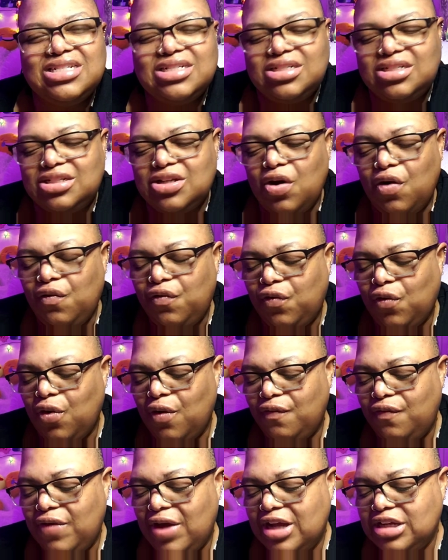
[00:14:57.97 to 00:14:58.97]
just so
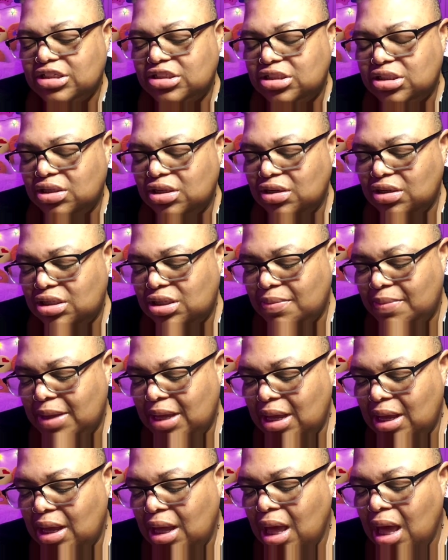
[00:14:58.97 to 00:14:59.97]
far-fetched to
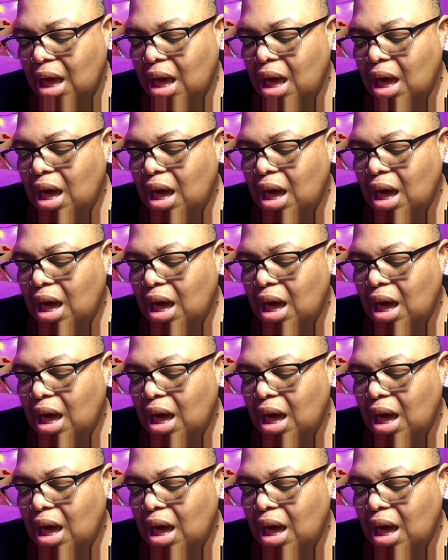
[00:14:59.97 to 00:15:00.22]
me.